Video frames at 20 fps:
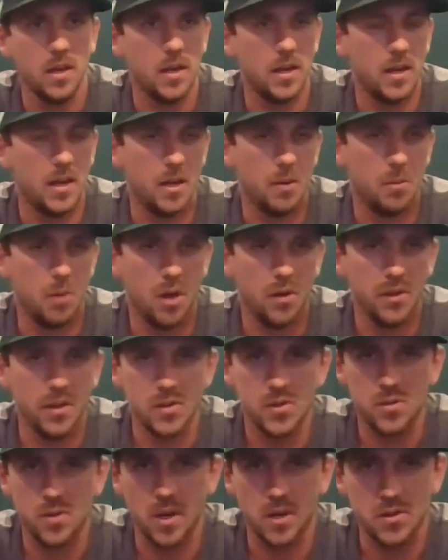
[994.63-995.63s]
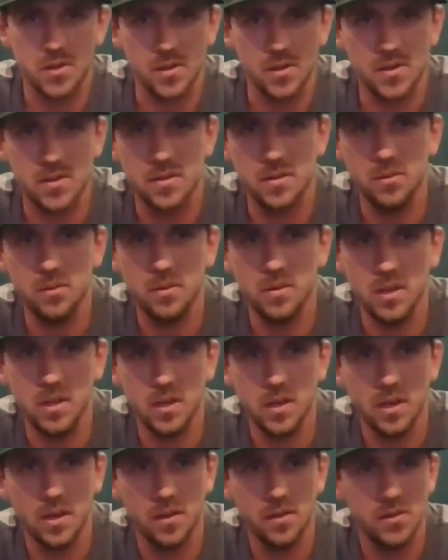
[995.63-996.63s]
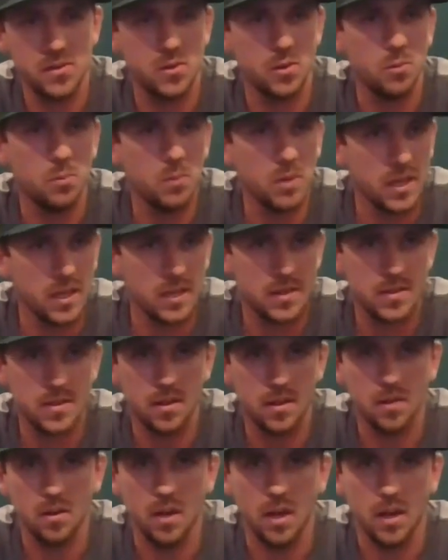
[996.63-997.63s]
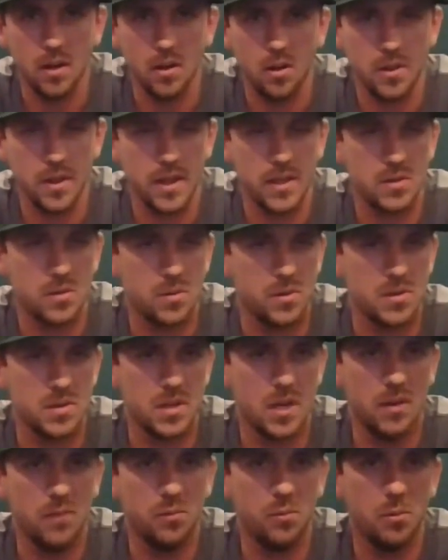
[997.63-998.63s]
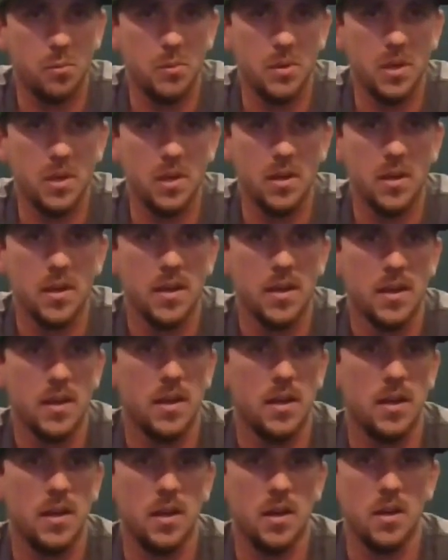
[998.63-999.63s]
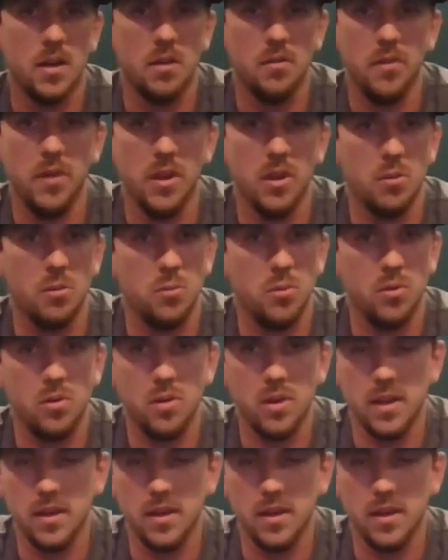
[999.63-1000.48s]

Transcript: um, all the instructions to the uh, the Zoom links and, and all that sort of stuff will be uh, available.